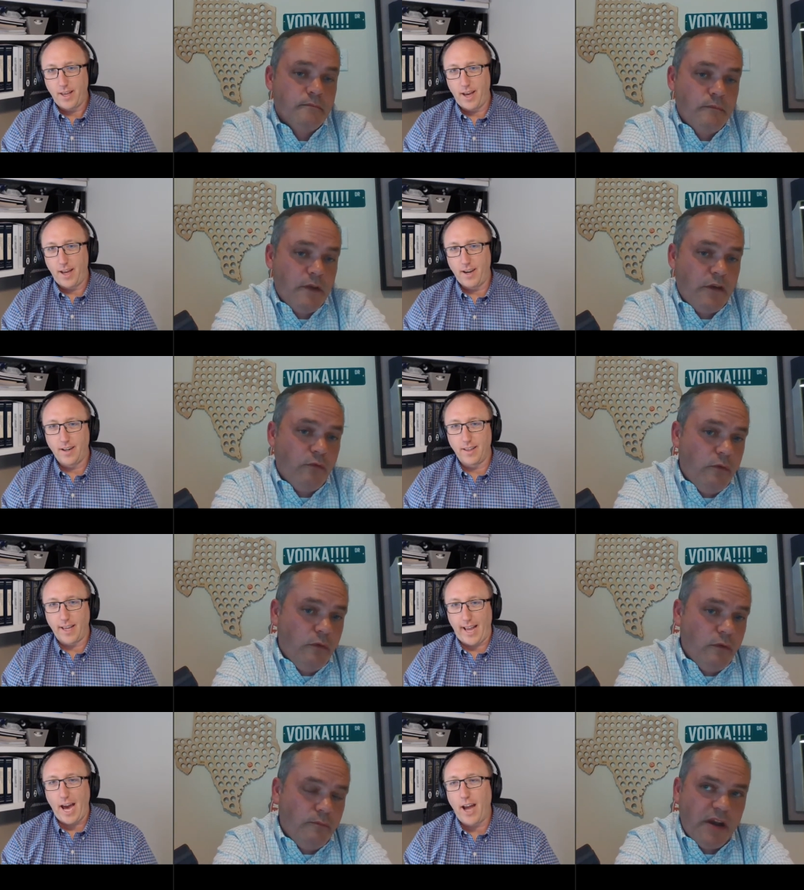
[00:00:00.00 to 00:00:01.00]
Speaker 1: that
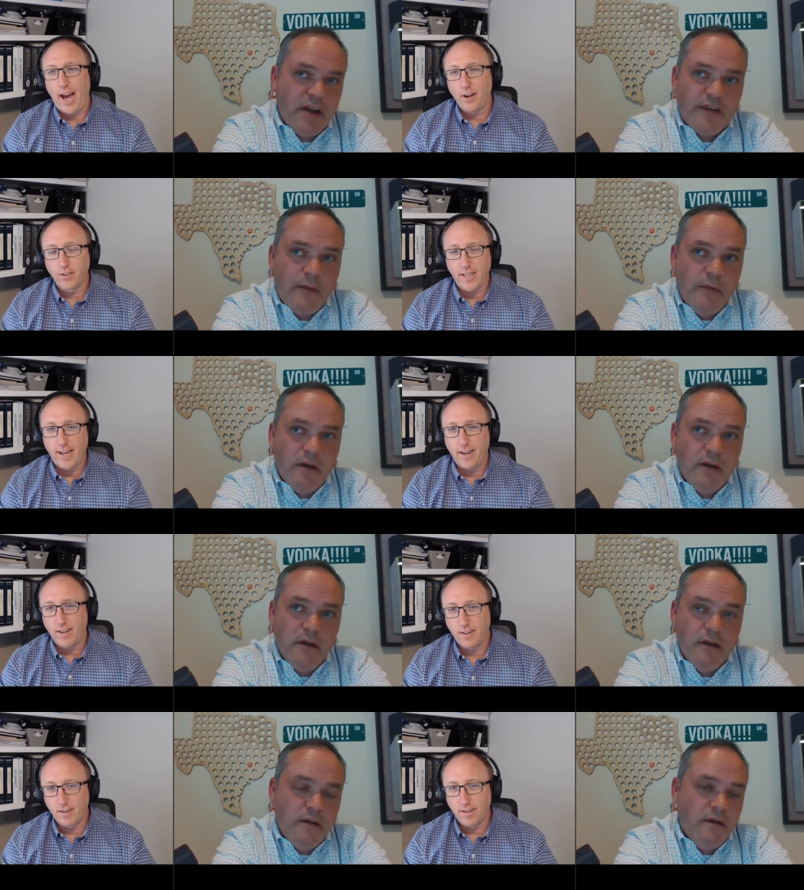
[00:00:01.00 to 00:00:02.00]
like how, how does that
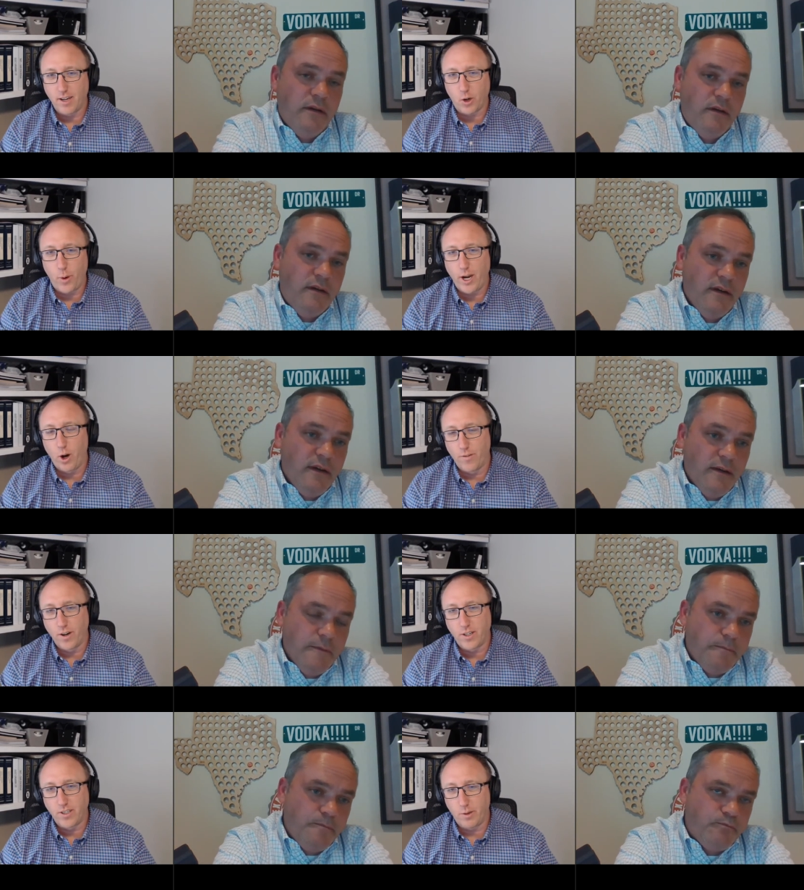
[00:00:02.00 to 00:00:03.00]
equate
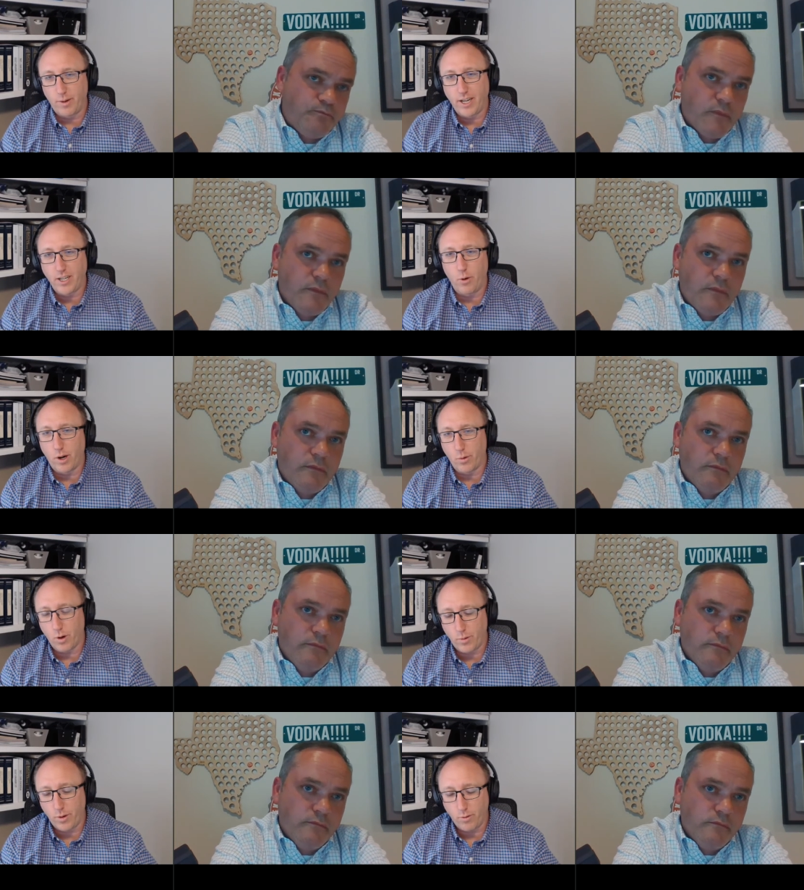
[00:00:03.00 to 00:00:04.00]
over to someone I don't want to
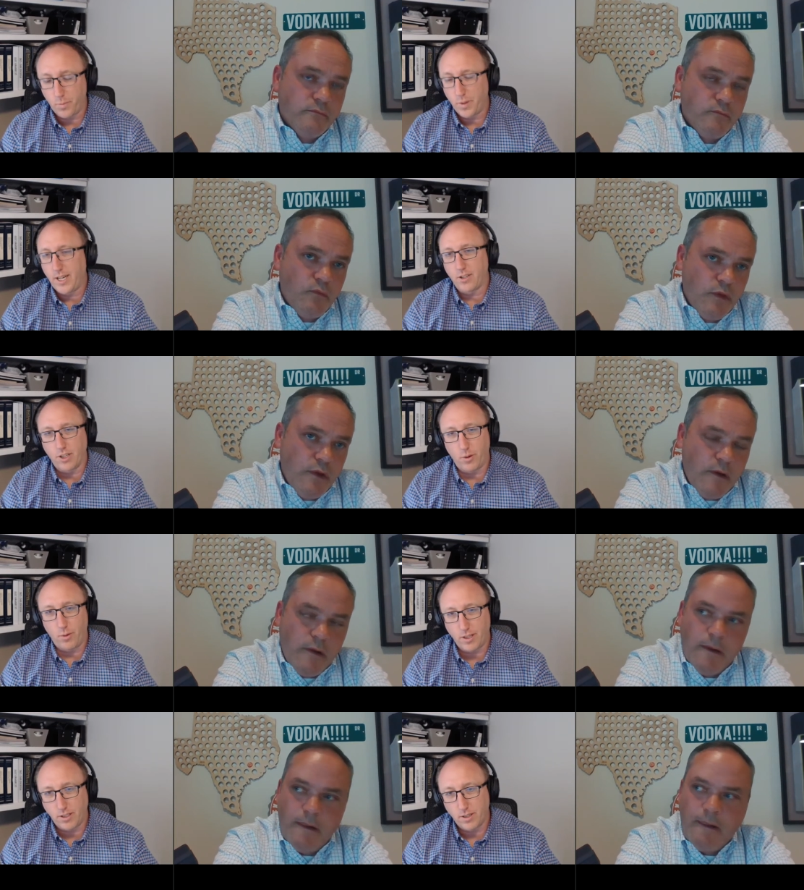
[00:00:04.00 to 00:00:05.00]
work with or potentially
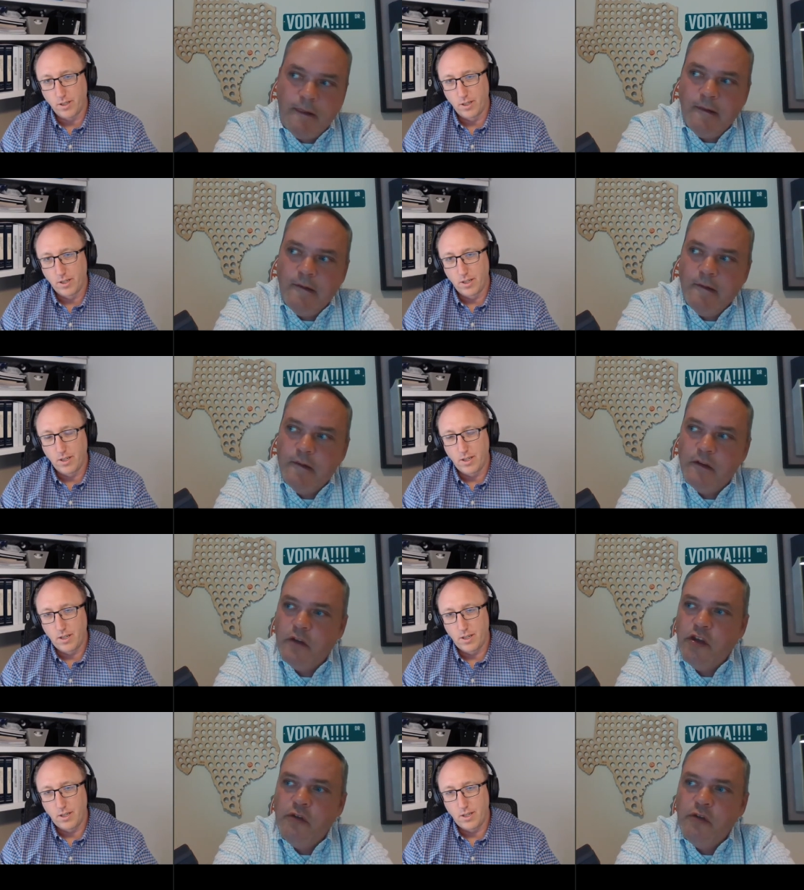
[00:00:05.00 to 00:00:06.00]
don't want to?
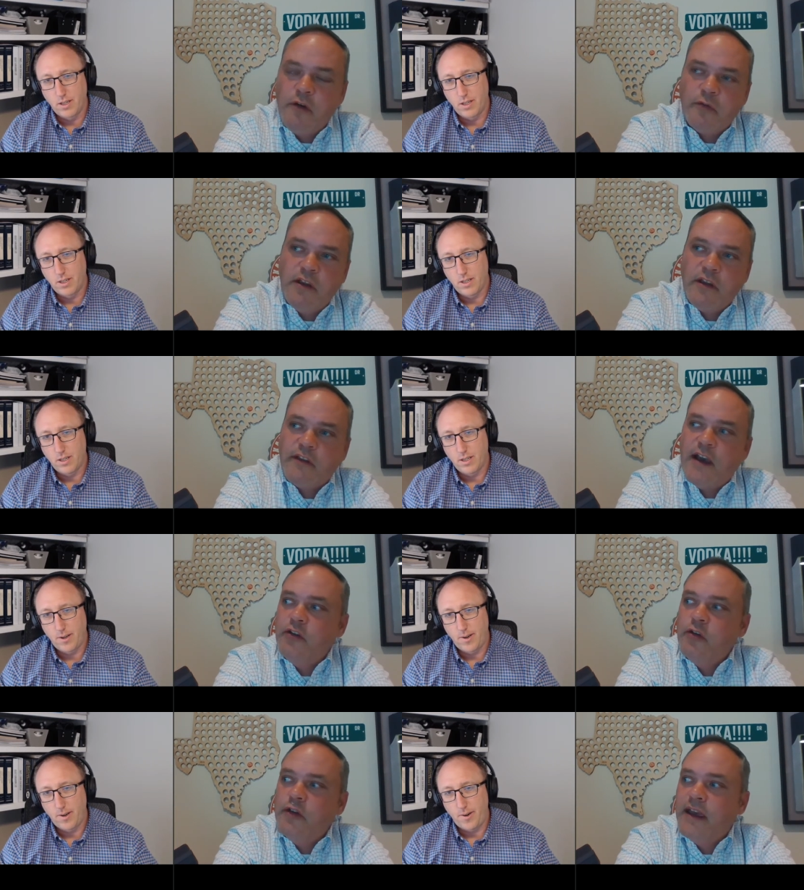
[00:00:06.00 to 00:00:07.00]
Speaker 2: You know as well as I
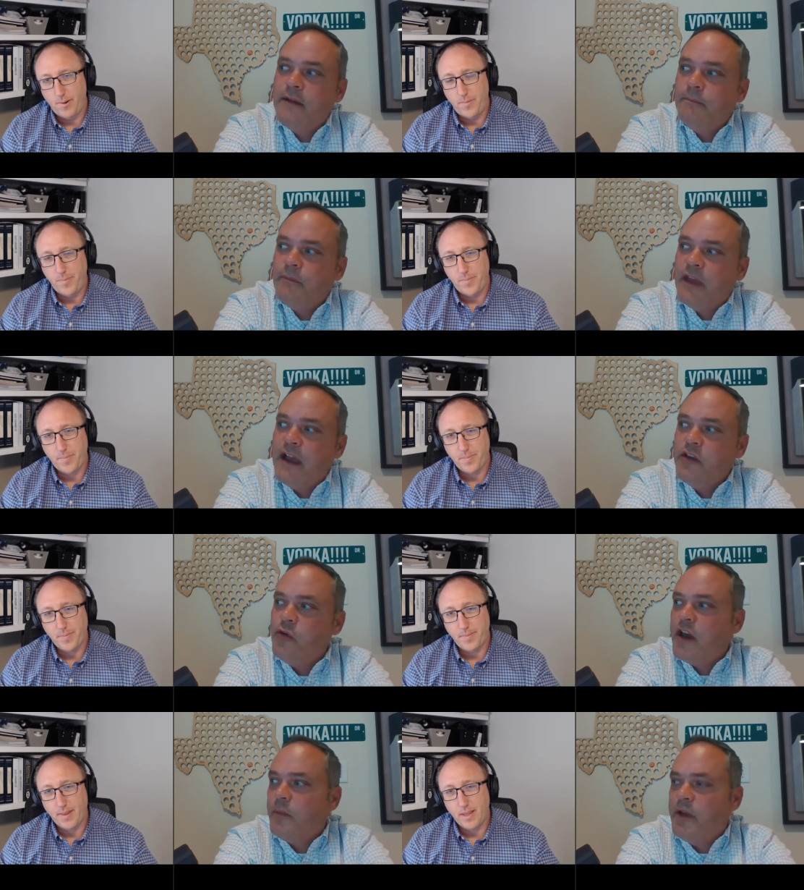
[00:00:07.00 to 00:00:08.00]
do, man, that
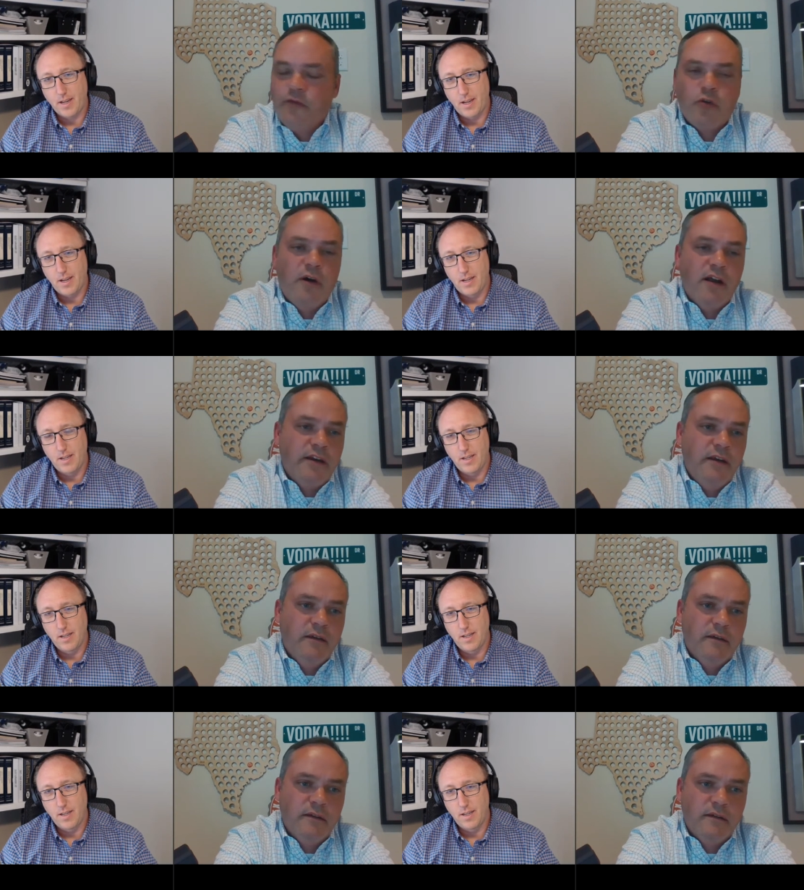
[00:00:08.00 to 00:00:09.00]
you got to pay for quality.
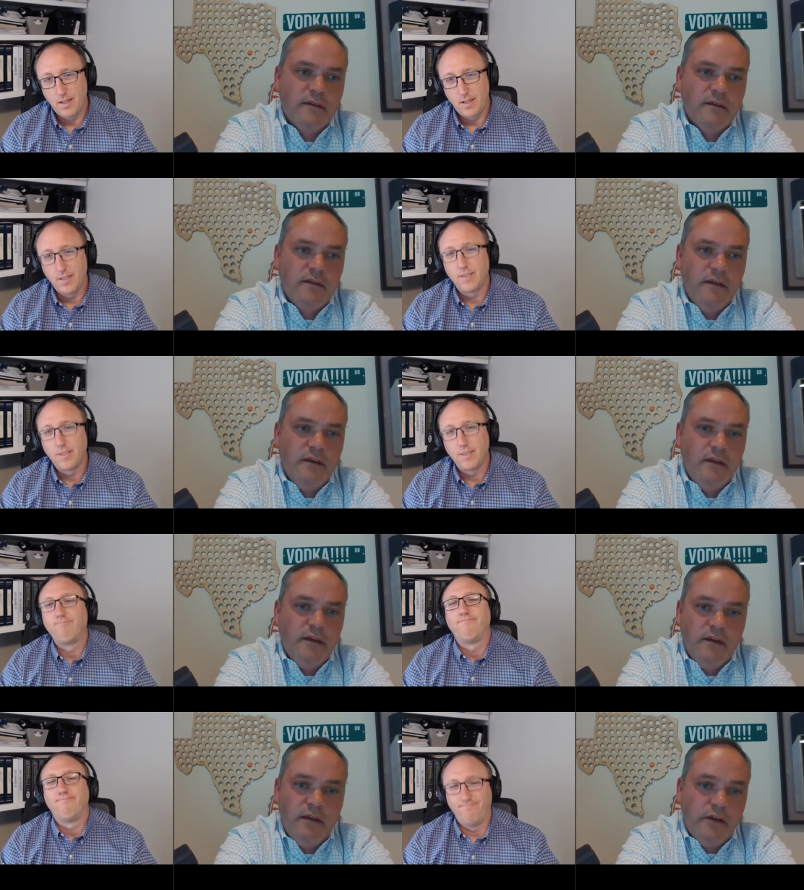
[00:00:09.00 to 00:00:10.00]

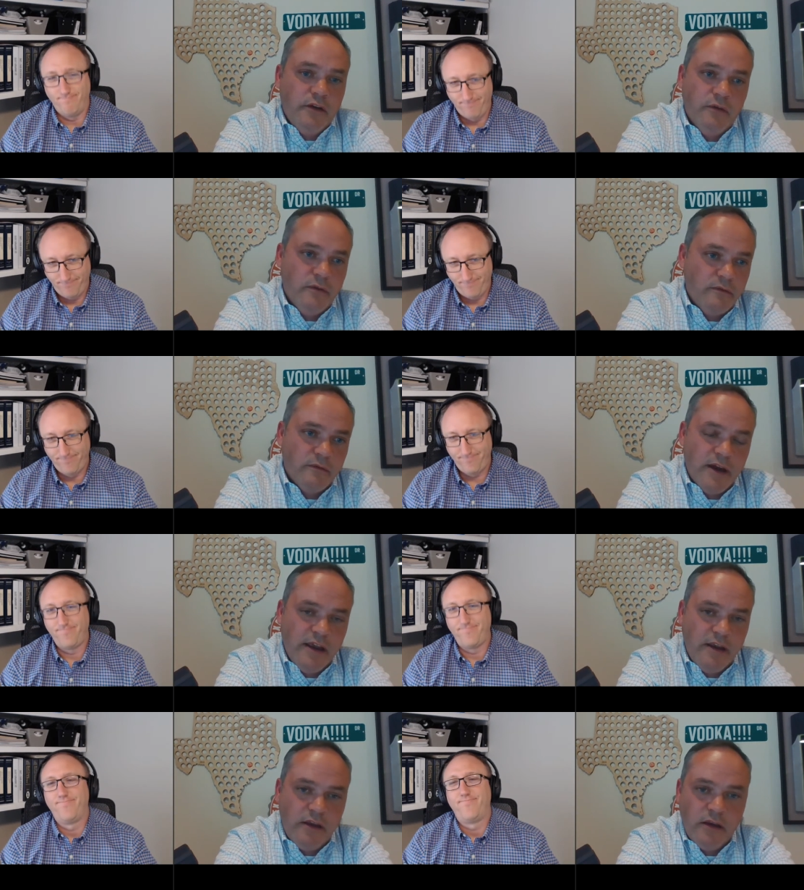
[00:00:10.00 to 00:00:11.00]
You do,
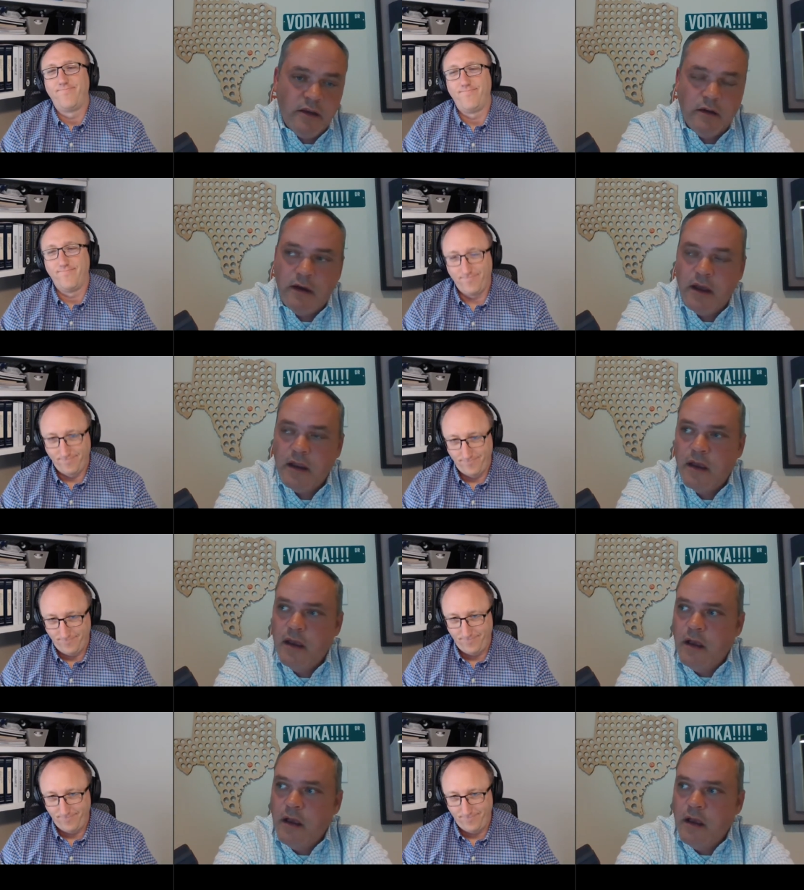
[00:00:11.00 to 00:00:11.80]
right? You, you know, I